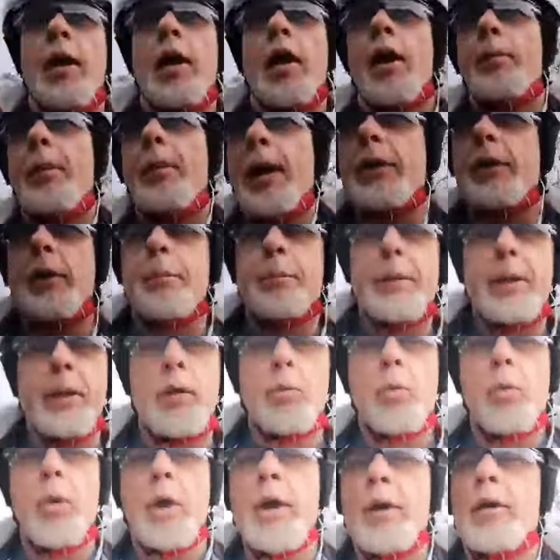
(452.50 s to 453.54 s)
I may not be
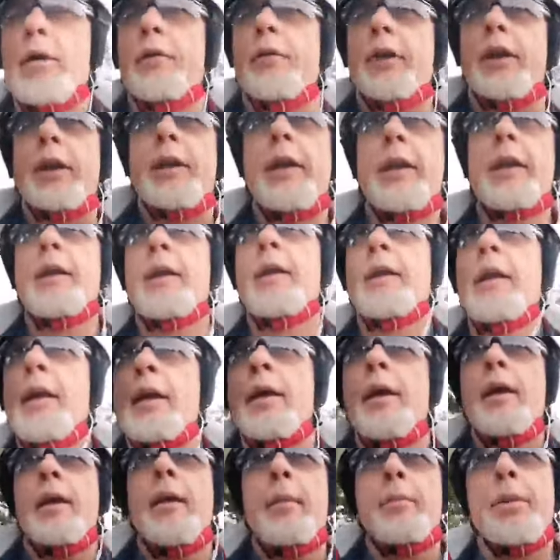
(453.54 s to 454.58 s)
aware of it,
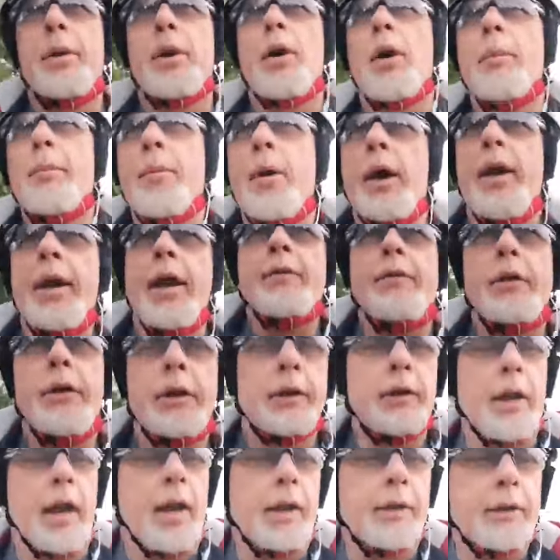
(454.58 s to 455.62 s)
but I might have
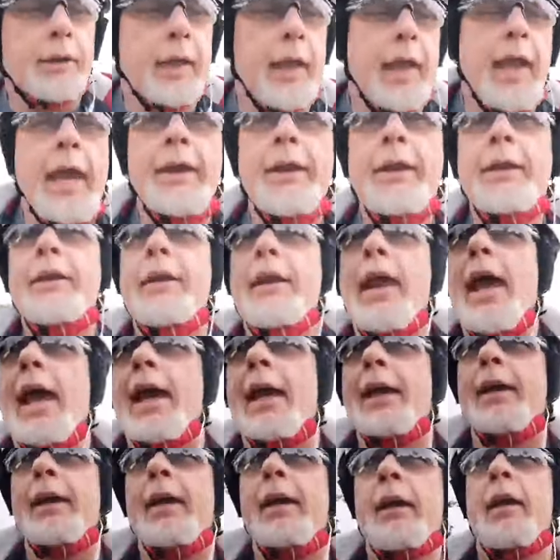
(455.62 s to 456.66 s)
an uncanny
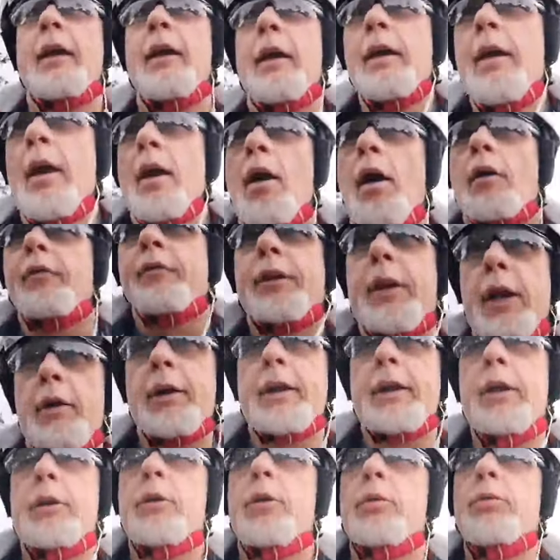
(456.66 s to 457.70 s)
knack of
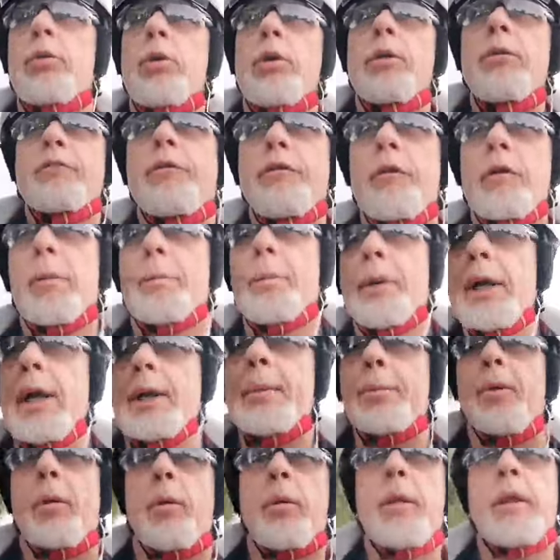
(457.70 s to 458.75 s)
going into a room full of
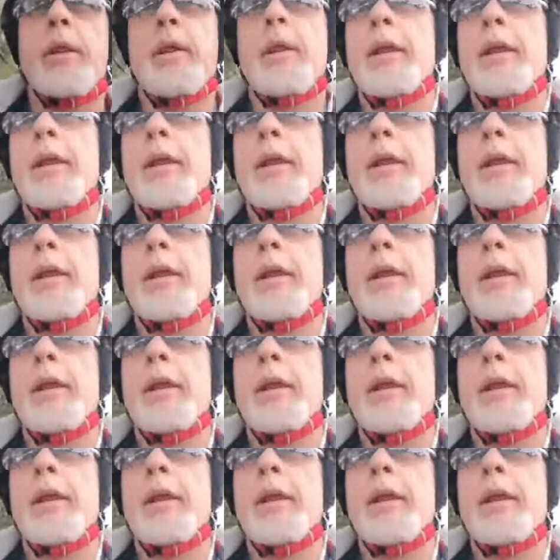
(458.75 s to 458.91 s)
people